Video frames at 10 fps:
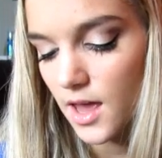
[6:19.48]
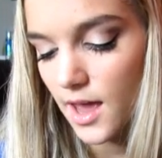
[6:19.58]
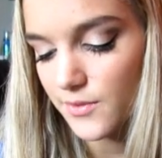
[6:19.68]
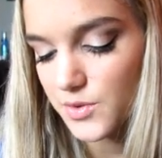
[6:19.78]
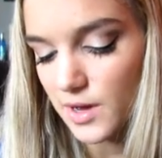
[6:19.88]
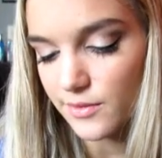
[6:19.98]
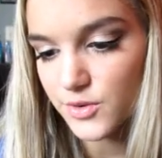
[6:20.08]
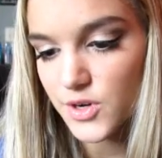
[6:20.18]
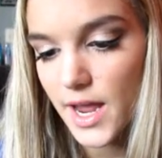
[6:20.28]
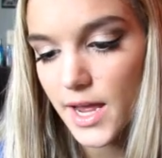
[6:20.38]
Have you
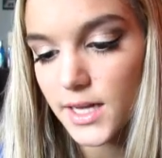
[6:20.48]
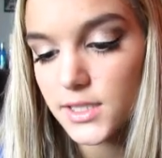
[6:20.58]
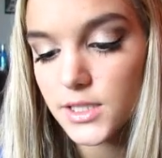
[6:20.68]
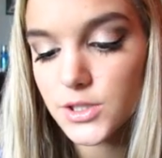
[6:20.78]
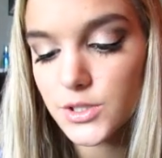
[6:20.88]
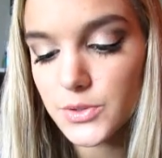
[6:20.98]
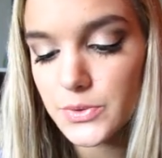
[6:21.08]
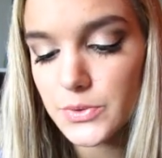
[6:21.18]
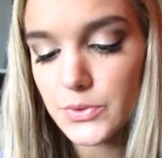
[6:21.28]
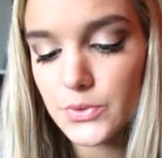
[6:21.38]
ever had
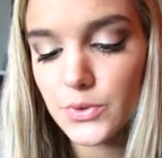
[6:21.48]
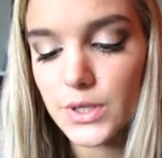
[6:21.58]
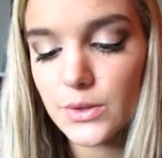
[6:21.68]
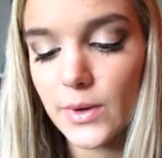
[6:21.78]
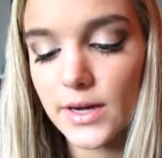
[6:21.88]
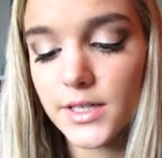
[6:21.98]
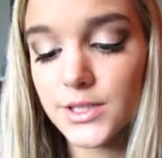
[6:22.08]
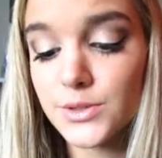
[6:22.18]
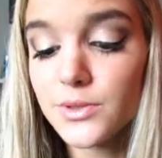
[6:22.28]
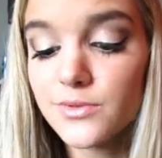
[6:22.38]
to wear a
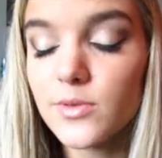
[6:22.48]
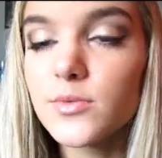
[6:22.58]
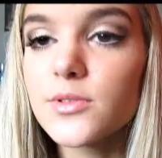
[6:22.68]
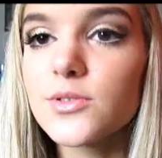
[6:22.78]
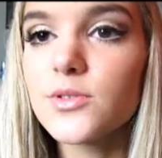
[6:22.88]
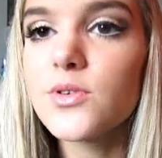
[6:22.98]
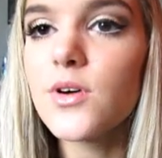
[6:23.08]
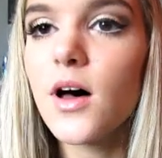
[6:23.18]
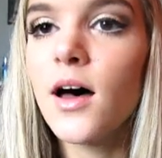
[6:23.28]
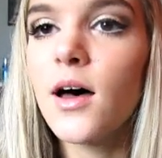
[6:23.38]
uniform to
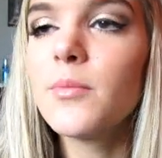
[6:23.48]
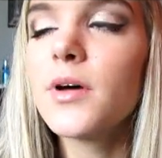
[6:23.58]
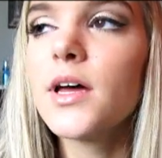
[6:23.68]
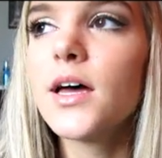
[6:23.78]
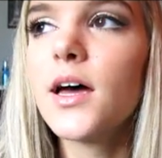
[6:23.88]
school? Um,